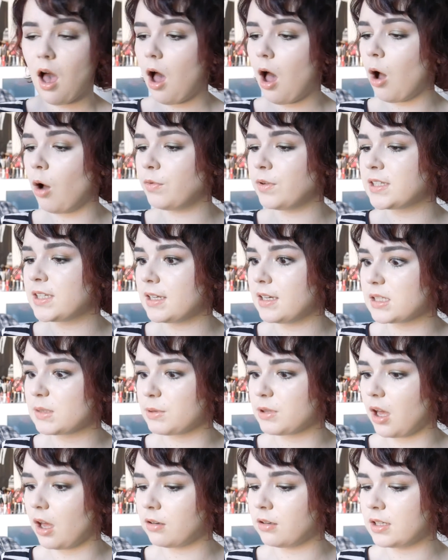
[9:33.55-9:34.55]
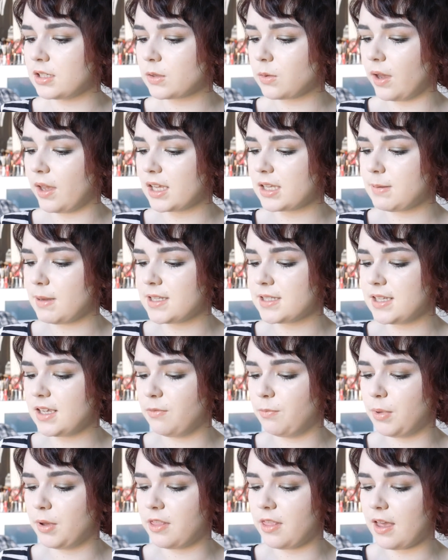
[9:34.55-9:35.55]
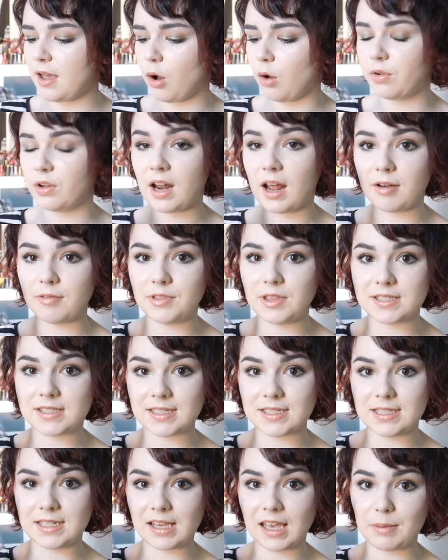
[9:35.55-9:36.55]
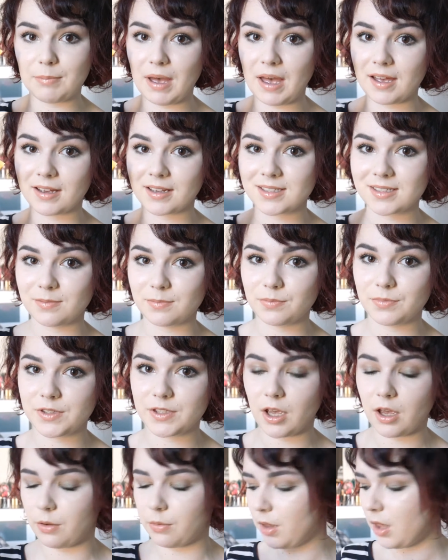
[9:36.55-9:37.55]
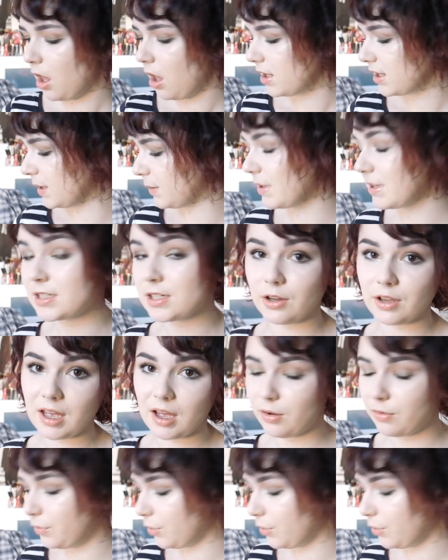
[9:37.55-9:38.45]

Obviously Elizabeth Arden is quite expensive, but they often have this in TK Maxx, so something to look out